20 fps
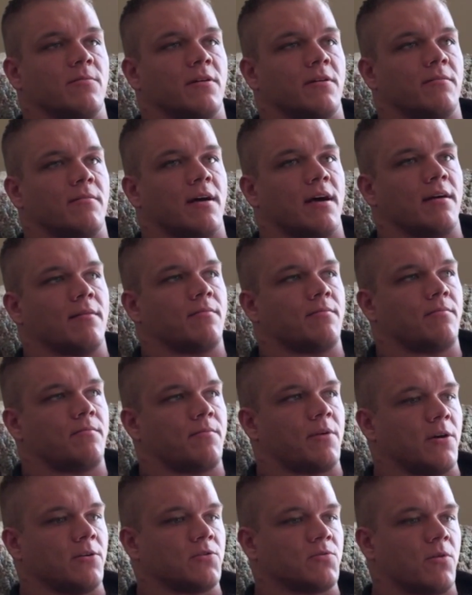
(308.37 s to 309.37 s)
but my
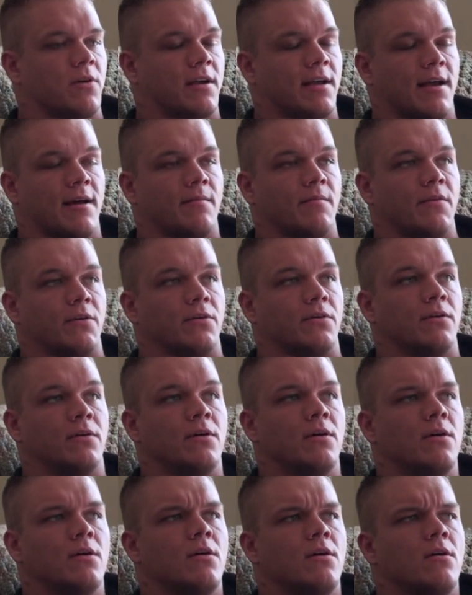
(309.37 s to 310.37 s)
post workout meal,
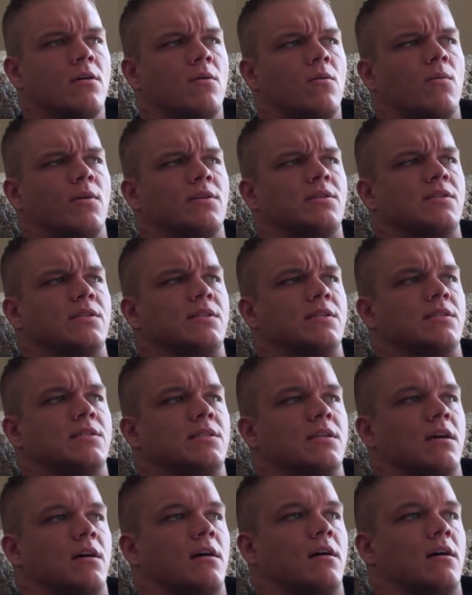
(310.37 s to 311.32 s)
which is